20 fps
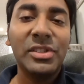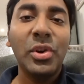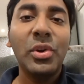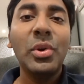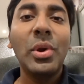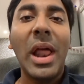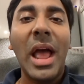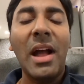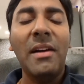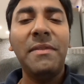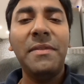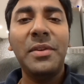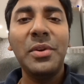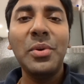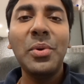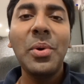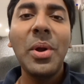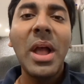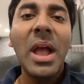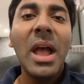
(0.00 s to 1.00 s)
So you have
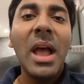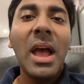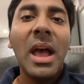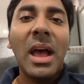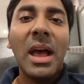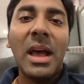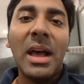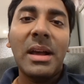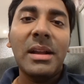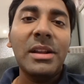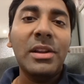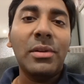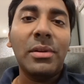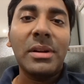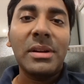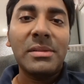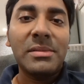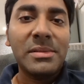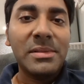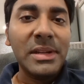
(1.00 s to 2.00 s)
to
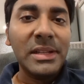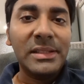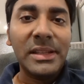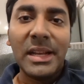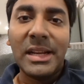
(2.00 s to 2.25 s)
it's